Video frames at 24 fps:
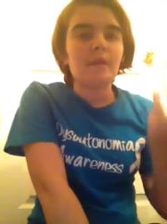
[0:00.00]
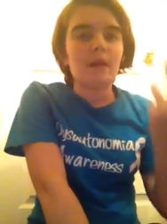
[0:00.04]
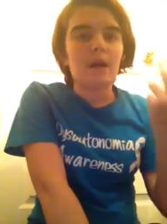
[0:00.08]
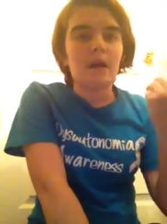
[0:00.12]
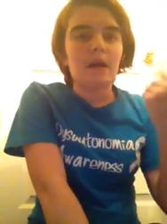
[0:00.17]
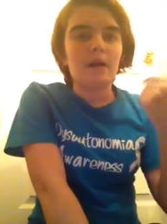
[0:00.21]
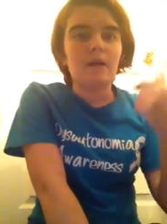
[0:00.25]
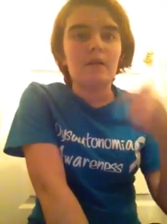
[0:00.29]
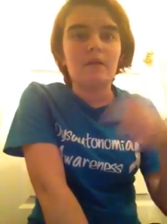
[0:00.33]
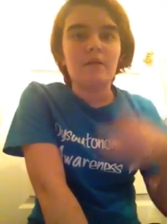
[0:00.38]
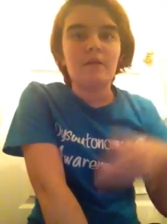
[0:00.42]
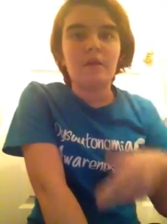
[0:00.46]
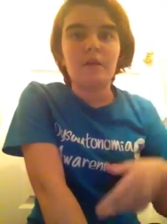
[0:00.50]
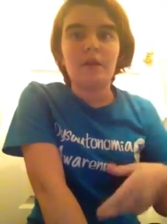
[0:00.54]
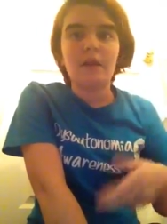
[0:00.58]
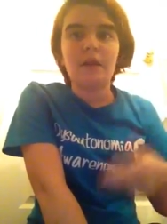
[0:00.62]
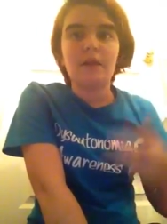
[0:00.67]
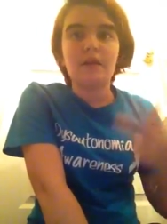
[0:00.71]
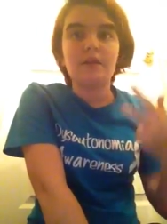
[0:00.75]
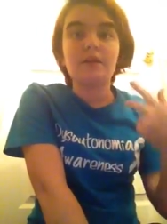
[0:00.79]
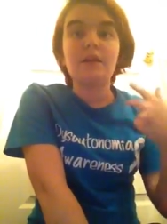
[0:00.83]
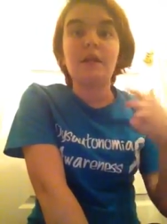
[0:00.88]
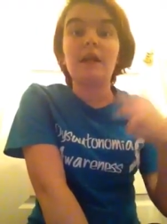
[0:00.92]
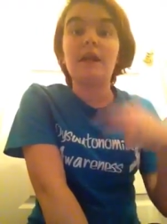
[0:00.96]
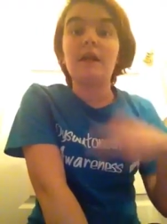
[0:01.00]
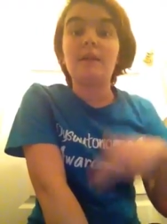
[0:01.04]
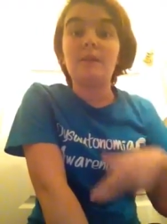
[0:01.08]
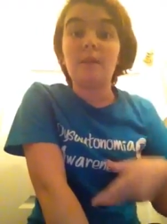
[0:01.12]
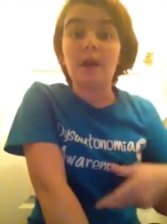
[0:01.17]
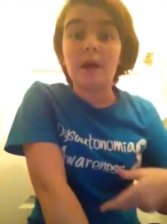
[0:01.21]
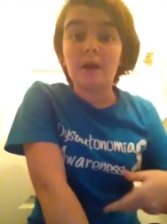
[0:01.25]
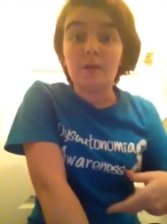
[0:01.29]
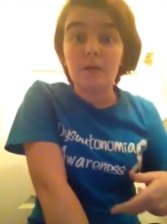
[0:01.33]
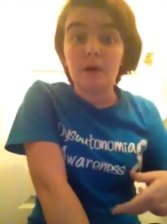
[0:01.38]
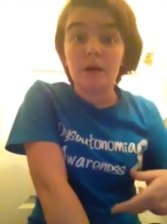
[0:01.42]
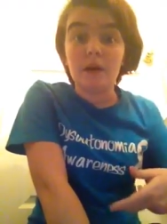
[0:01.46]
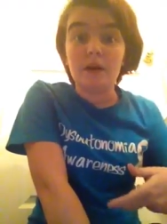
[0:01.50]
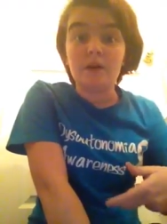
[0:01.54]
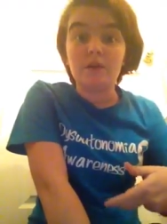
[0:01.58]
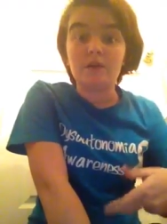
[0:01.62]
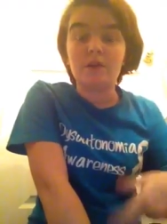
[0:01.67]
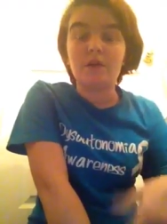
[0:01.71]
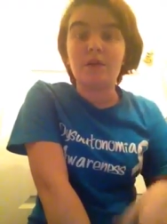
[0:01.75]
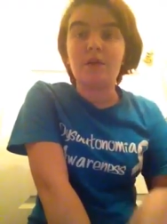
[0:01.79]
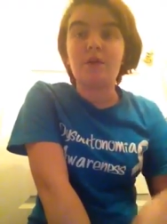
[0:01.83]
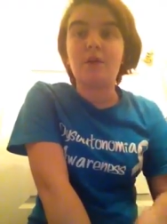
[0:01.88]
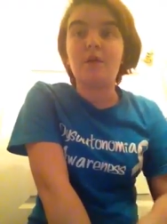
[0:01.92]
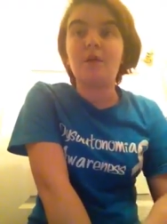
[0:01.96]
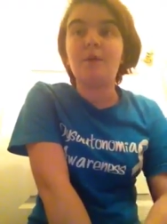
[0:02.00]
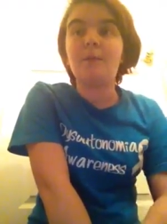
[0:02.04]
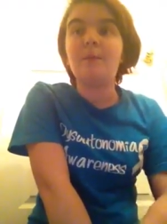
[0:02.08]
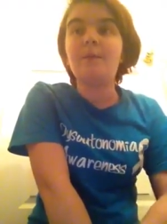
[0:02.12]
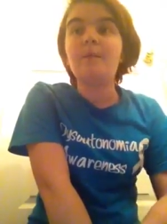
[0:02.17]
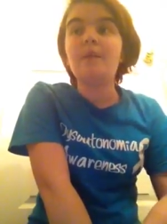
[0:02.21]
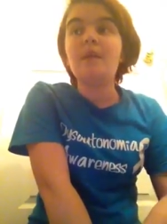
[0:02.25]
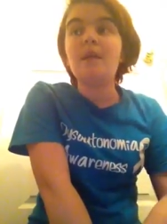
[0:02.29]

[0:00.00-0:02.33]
I don't fully understand and mine went internal